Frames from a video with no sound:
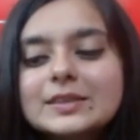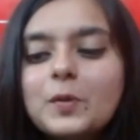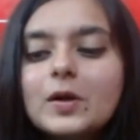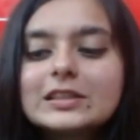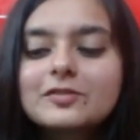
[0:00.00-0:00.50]

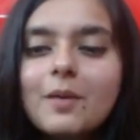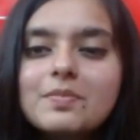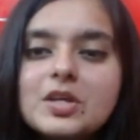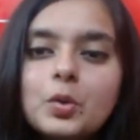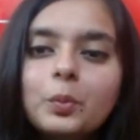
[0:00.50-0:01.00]
response
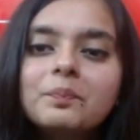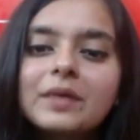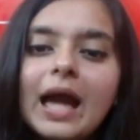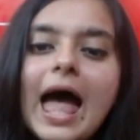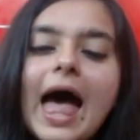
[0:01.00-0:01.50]
from you.
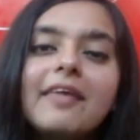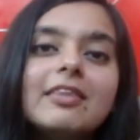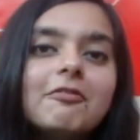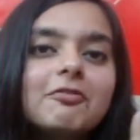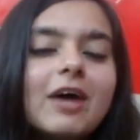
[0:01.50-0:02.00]

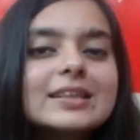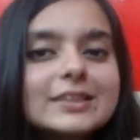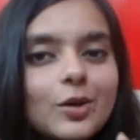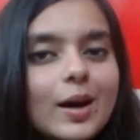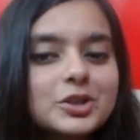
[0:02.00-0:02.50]
The
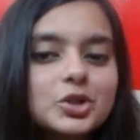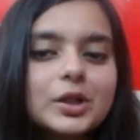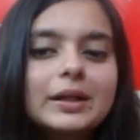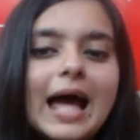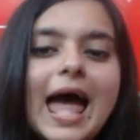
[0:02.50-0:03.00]
first
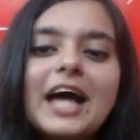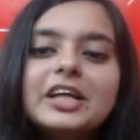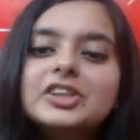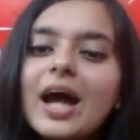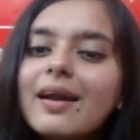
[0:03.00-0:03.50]
question,
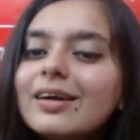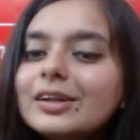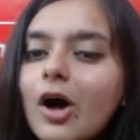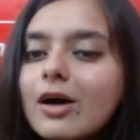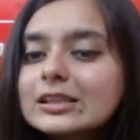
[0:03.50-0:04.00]

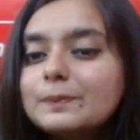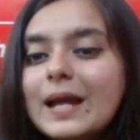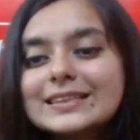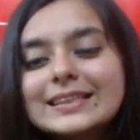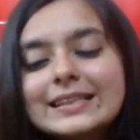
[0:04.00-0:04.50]
Gerrard talks
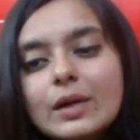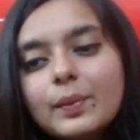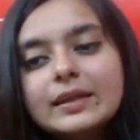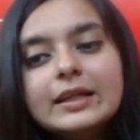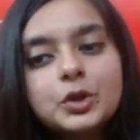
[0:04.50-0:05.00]
pleasantly
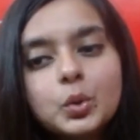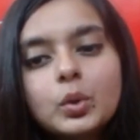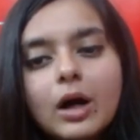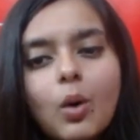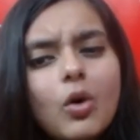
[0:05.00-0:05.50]
with the
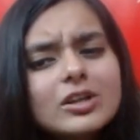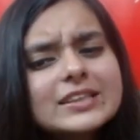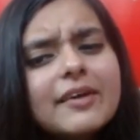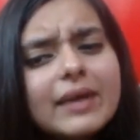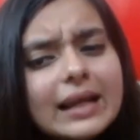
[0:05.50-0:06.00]
intruder. Was
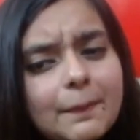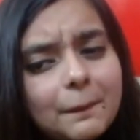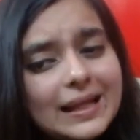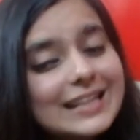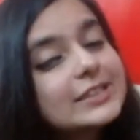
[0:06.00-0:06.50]
he really
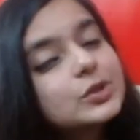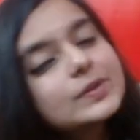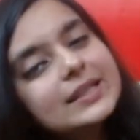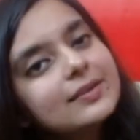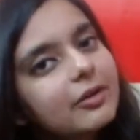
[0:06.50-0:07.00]
pleased to
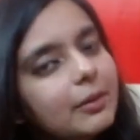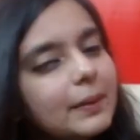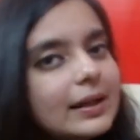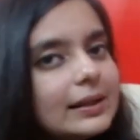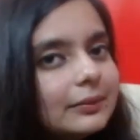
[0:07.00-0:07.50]
see the
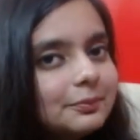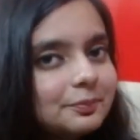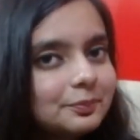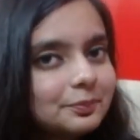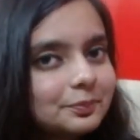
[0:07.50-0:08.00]
criminal?
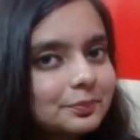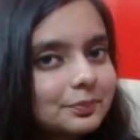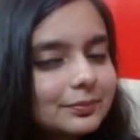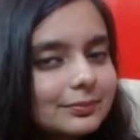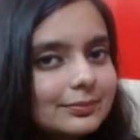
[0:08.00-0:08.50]

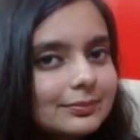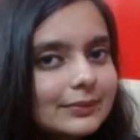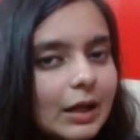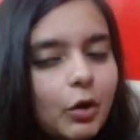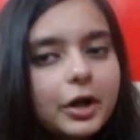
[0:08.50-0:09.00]

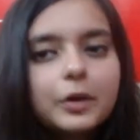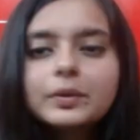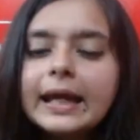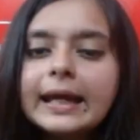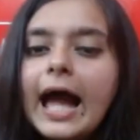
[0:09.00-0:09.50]
What do you
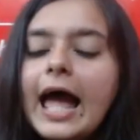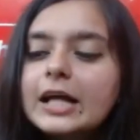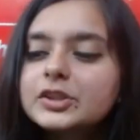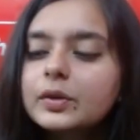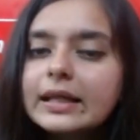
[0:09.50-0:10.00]
think?
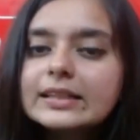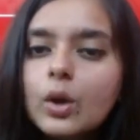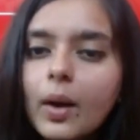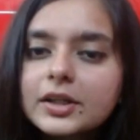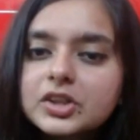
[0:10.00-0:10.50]
So this
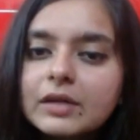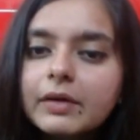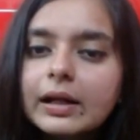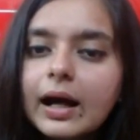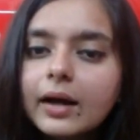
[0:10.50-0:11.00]
question
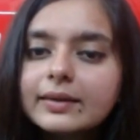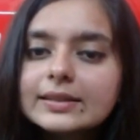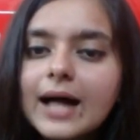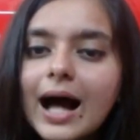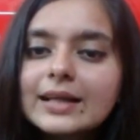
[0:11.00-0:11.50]
will,
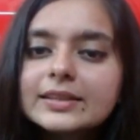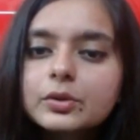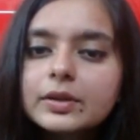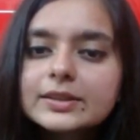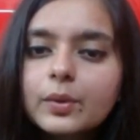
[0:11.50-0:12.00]
the answer
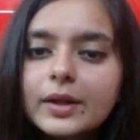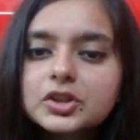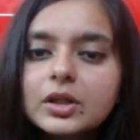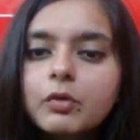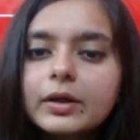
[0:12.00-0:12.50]
to this
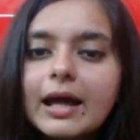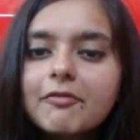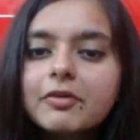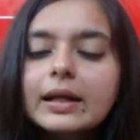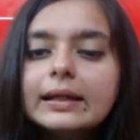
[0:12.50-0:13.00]
question would
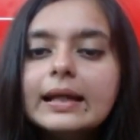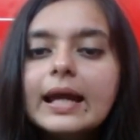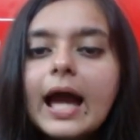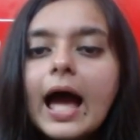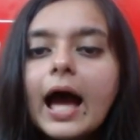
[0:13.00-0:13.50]
definitely,